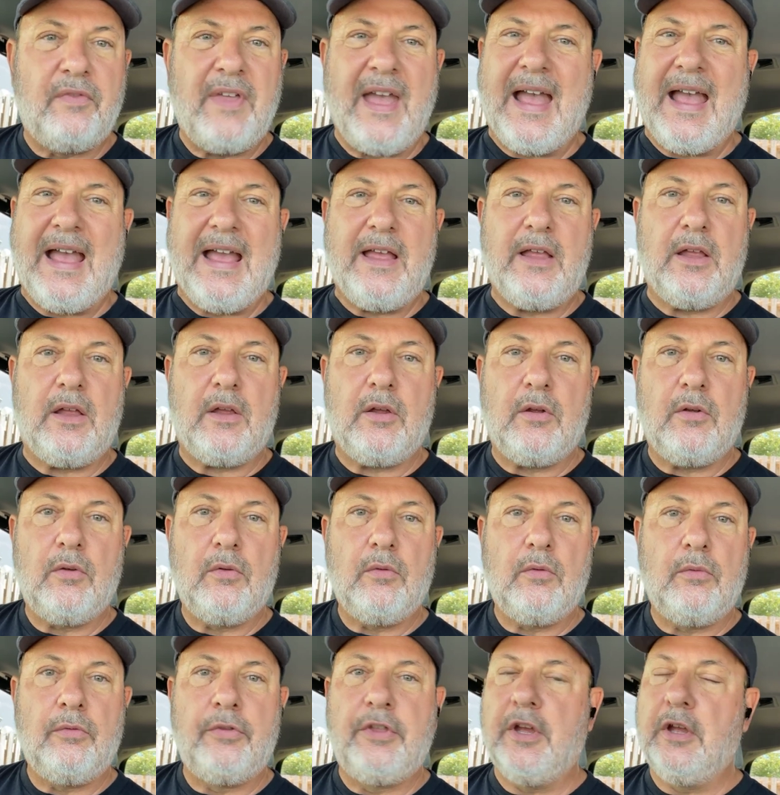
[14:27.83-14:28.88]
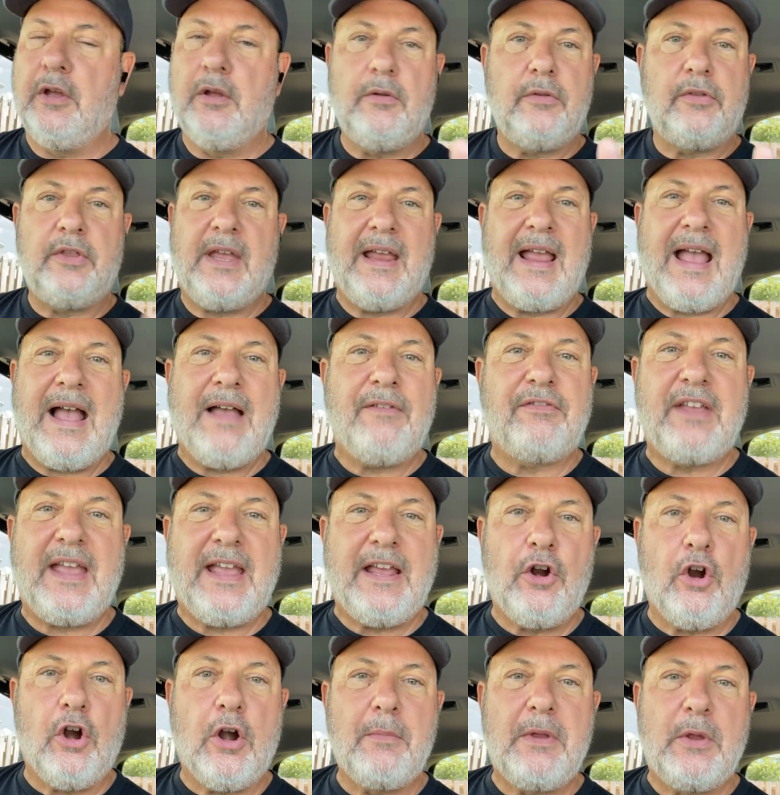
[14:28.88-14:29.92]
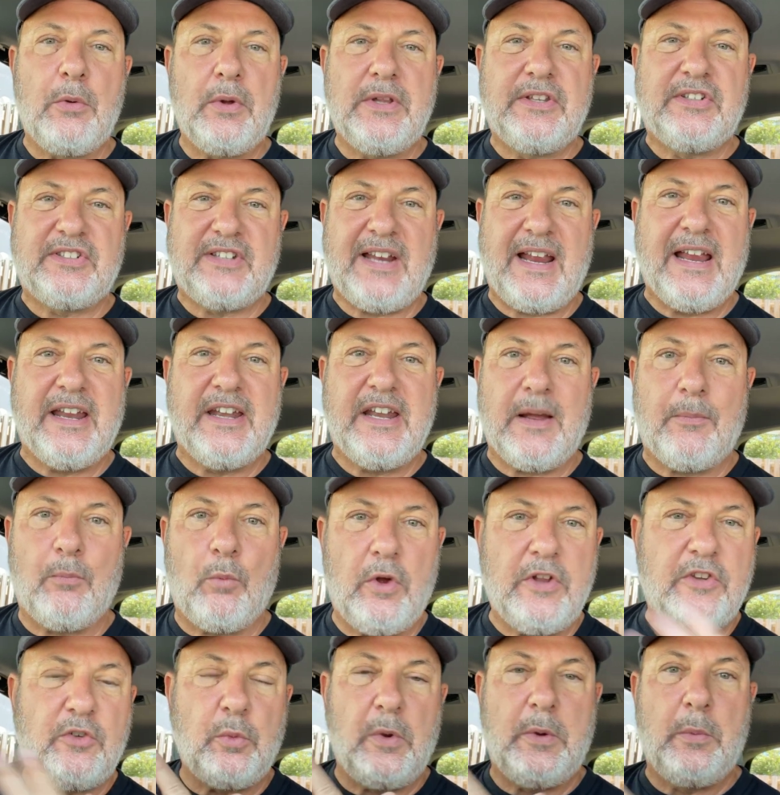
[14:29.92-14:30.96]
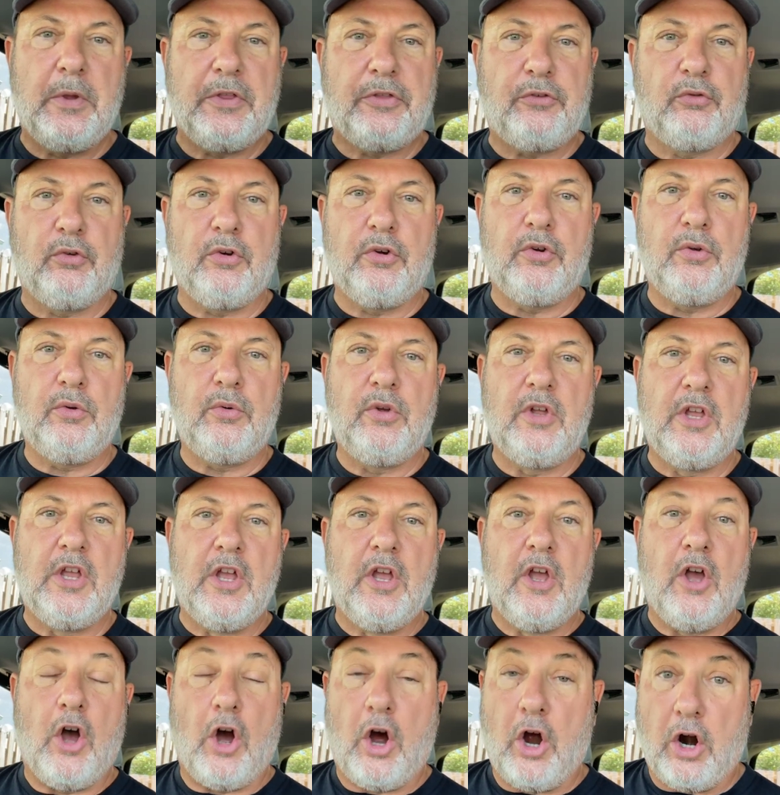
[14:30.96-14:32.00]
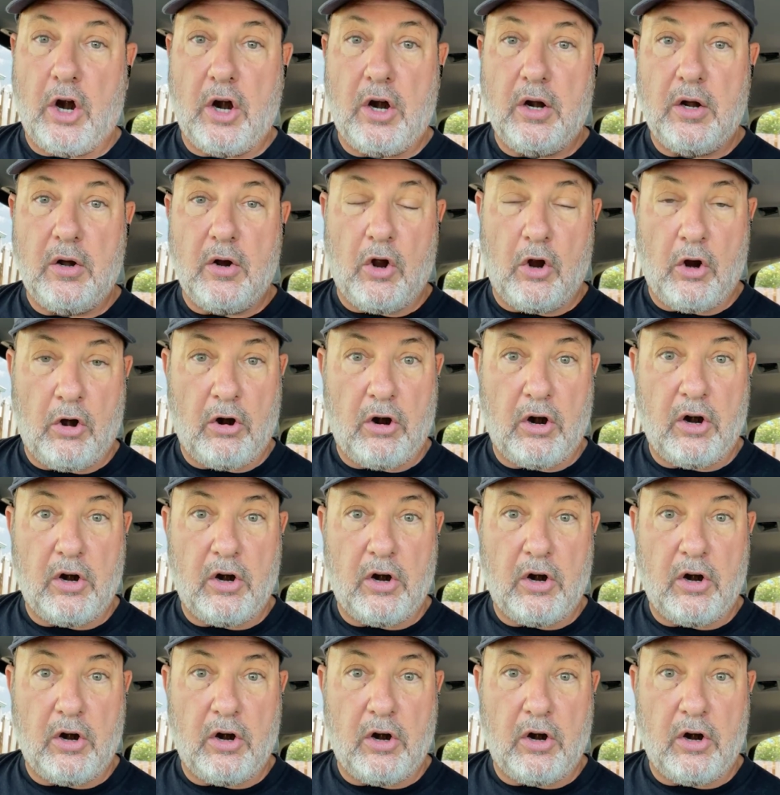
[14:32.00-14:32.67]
that the Afghan army would stand up once we withdrew our